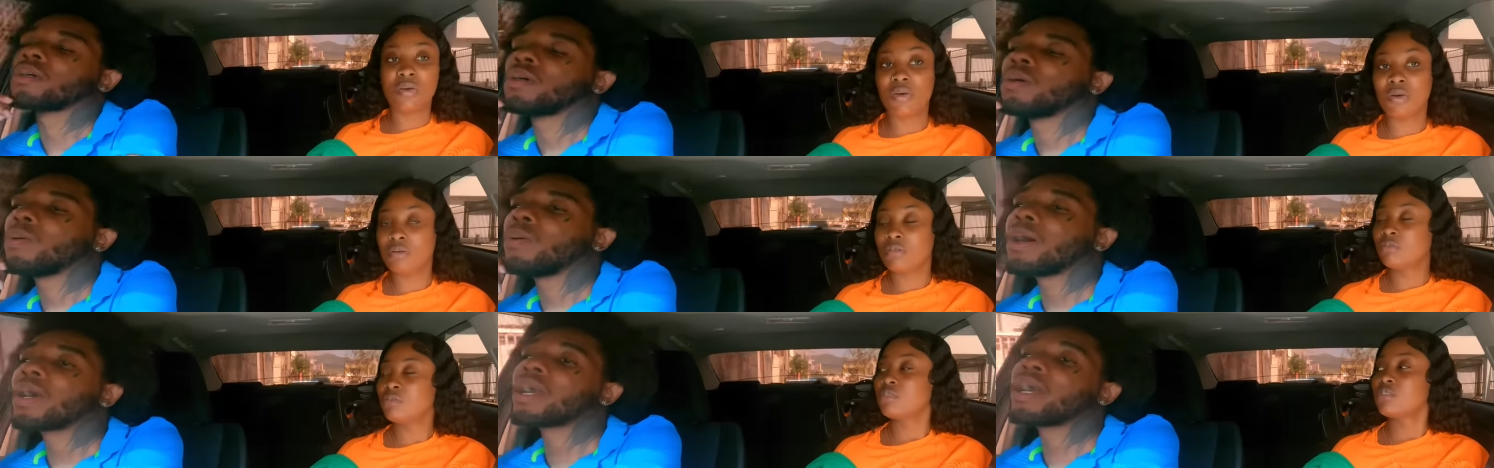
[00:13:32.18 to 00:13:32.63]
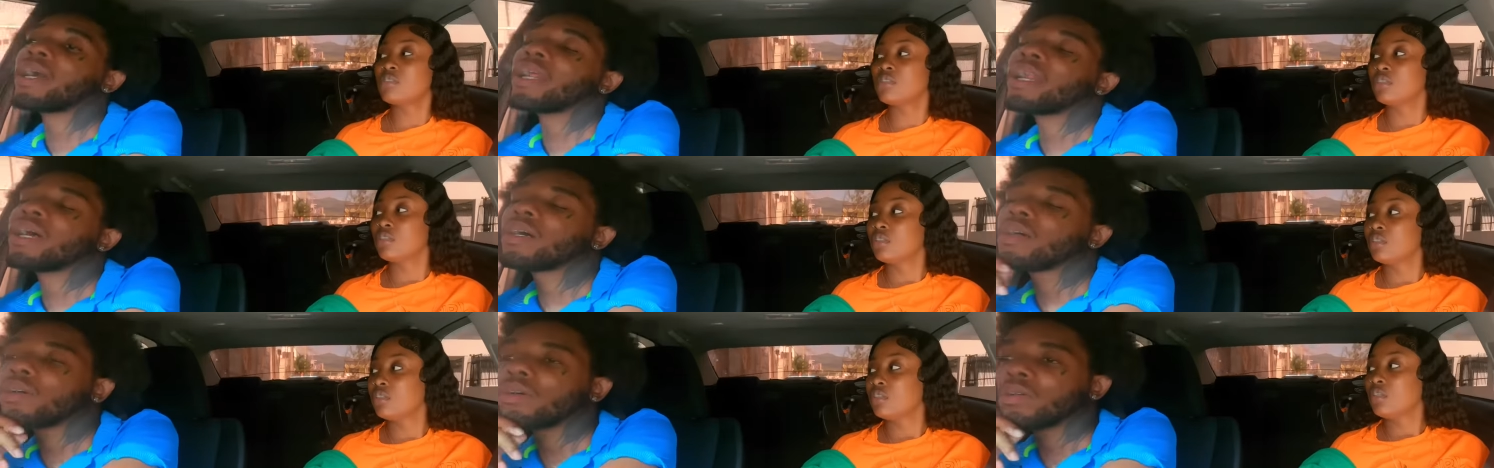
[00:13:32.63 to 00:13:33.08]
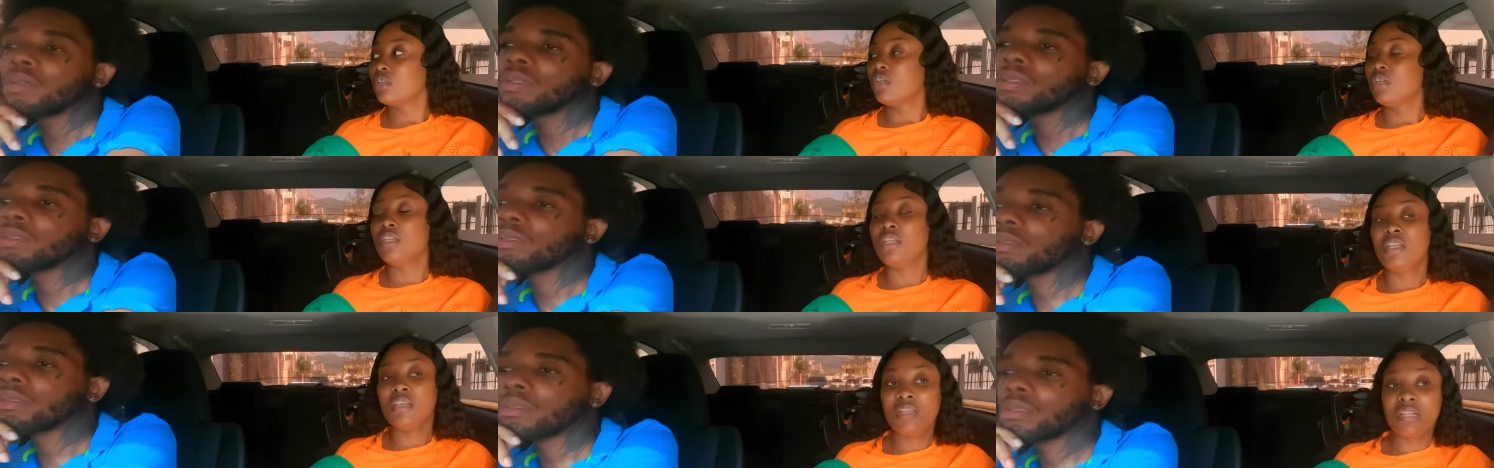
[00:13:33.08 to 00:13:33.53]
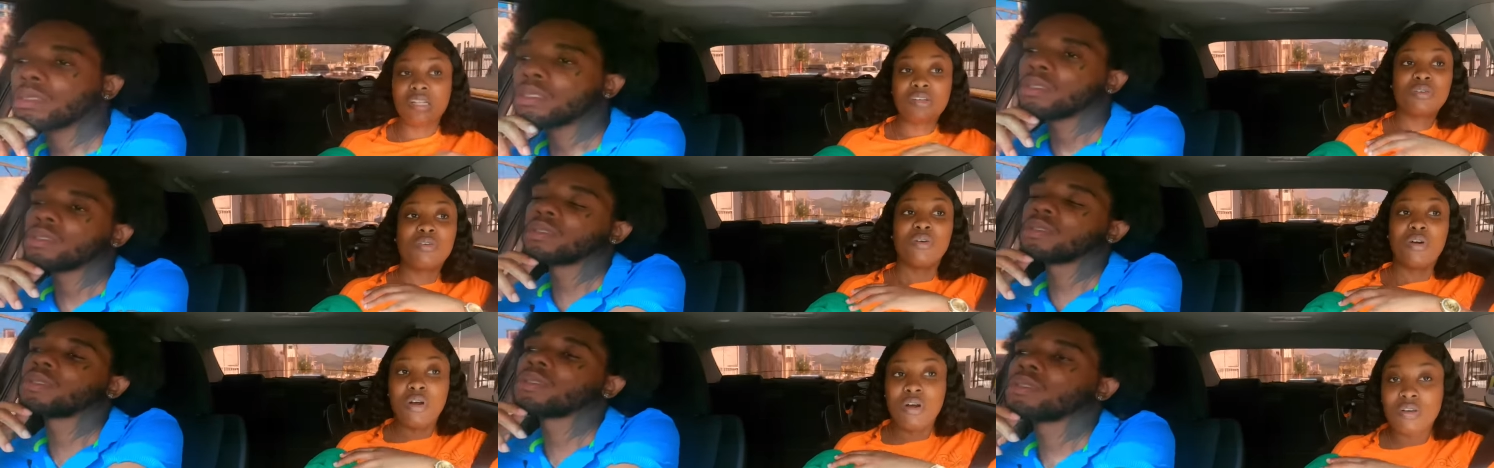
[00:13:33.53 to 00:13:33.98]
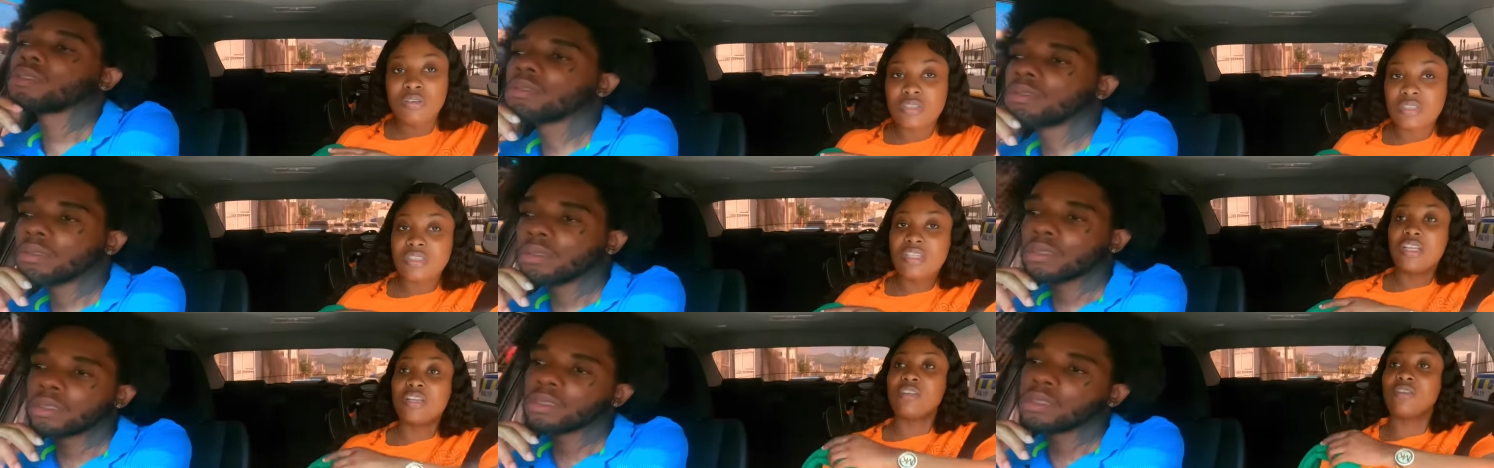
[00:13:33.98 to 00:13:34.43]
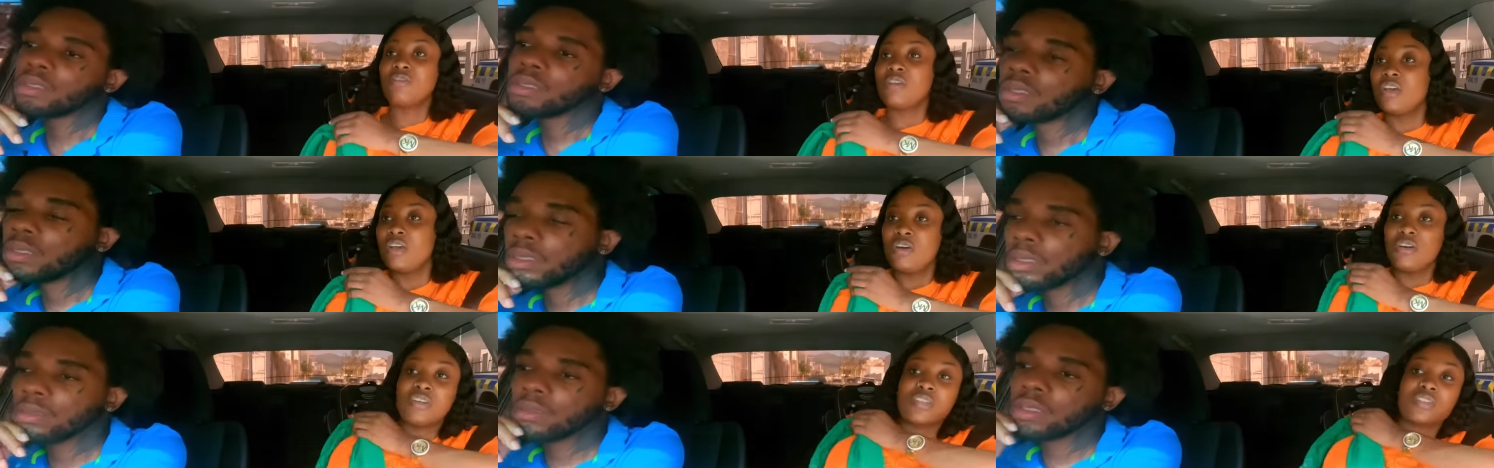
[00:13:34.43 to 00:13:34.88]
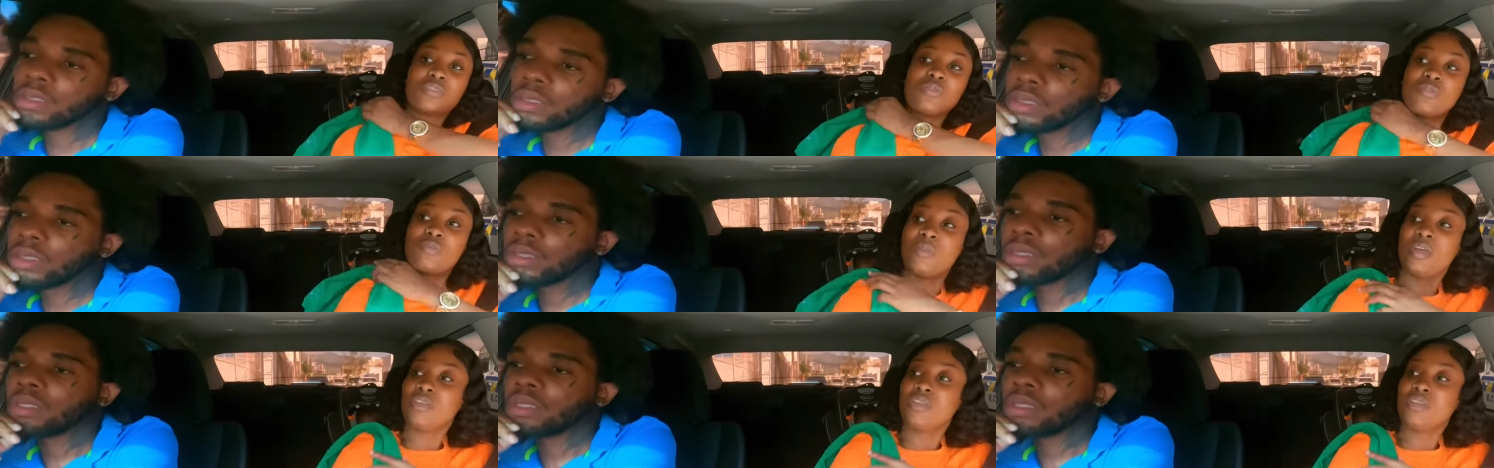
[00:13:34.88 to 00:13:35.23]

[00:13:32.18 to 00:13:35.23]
Speaker 1: house. What kind of house? The little house. They don't know